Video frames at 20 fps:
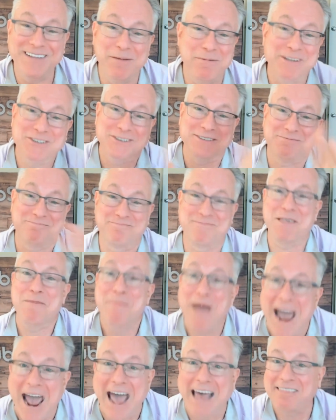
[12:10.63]
just the
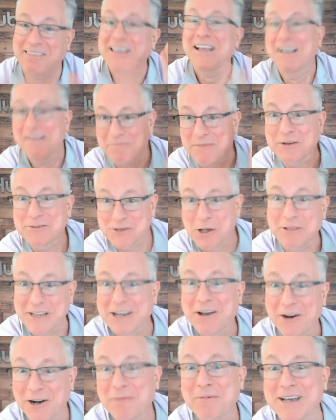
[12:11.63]
math. There's only
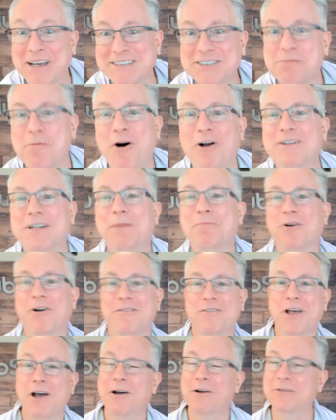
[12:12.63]
going to be a small number of
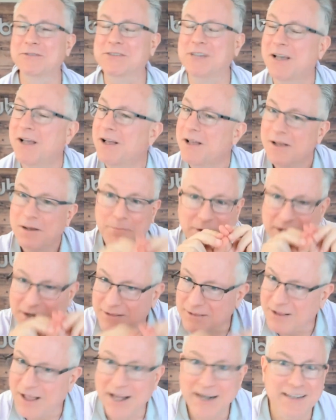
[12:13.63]
those. But a
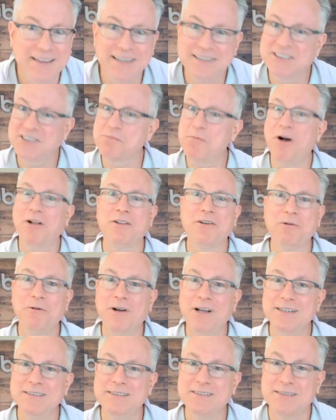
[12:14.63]
lot of these smaller
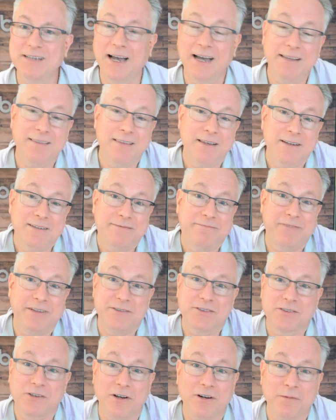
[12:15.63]
ones, I think
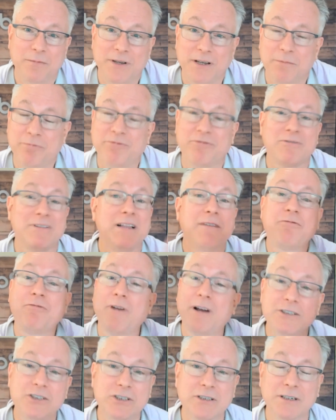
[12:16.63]
there's going to be a
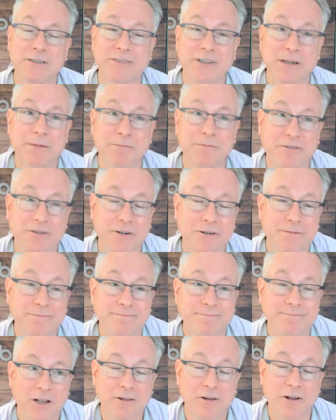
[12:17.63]
proliferation of them for
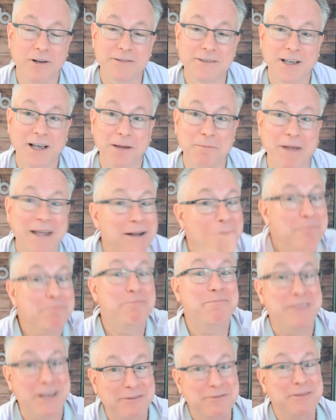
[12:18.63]
a long time. And
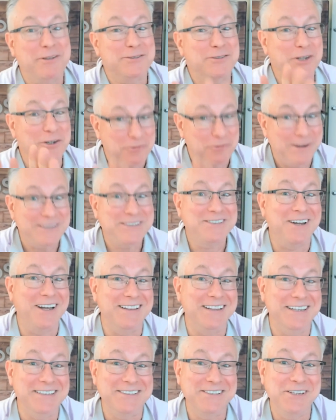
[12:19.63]
there's a twist
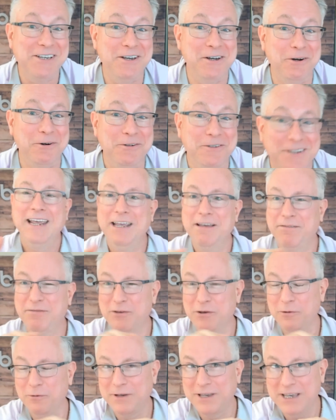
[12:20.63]
on this too. If
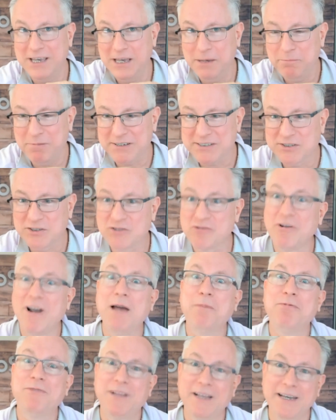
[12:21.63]
you keep
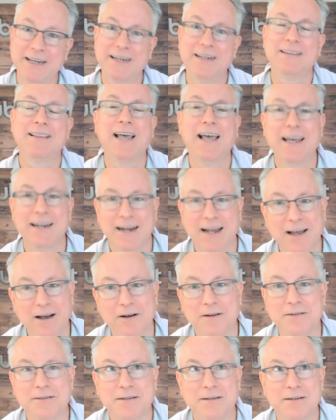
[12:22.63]
extrapolating that
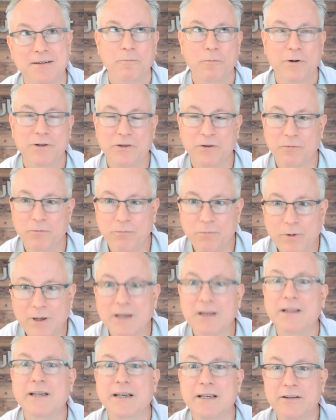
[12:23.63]
out, what you
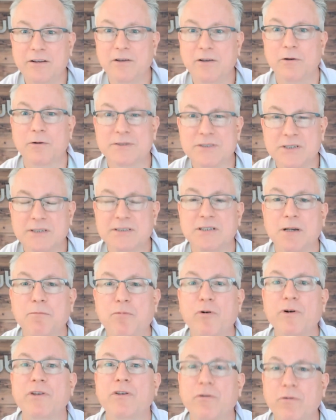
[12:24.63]
really do is at some
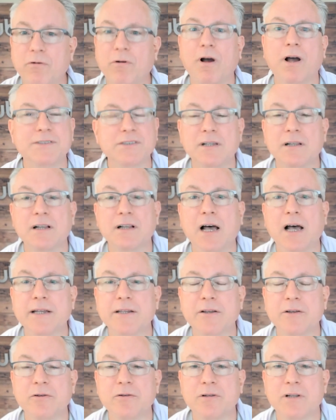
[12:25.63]
point you cross the line
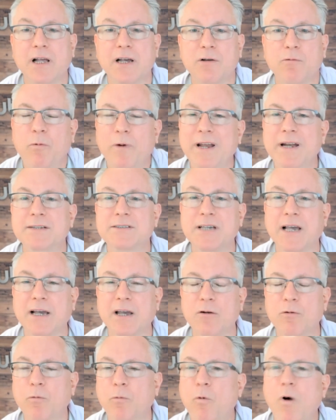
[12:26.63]
and you're like, wait a
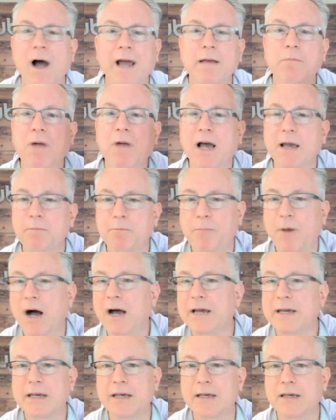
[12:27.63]
second, why am I
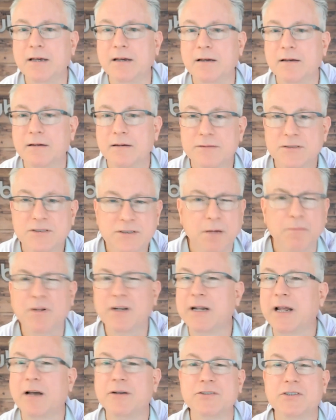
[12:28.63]
buying
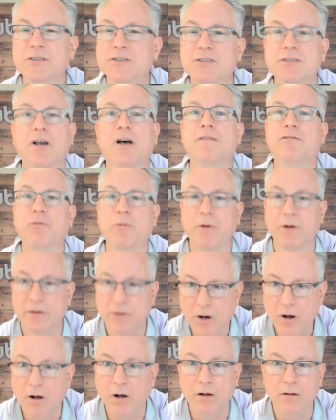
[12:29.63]
somebody else's software at
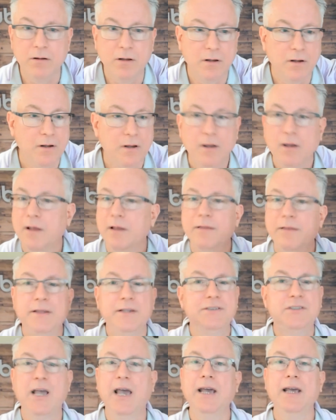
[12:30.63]
all?
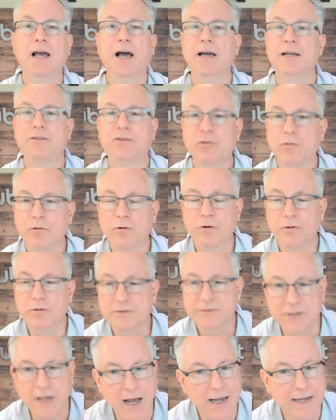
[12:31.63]
These AI
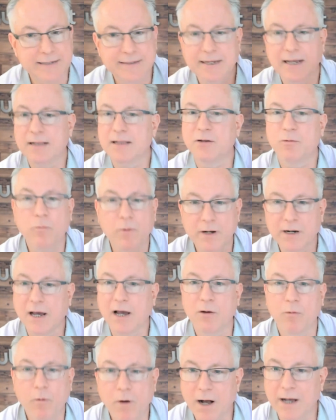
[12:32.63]
tools, I tell it what
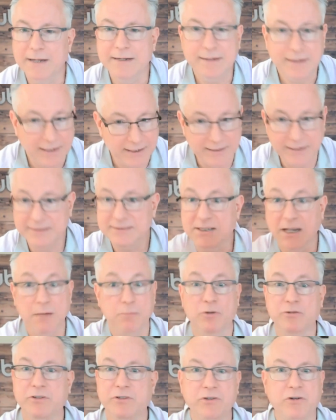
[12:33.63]
I want and it's
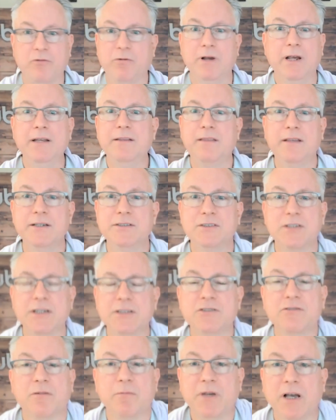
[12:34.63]
able to create these
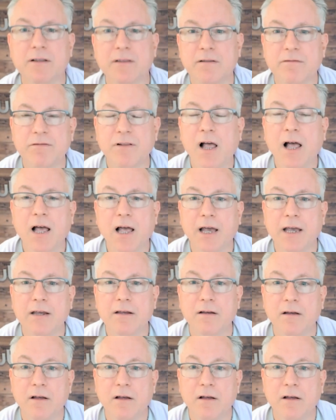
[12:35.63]
things for me on the fly.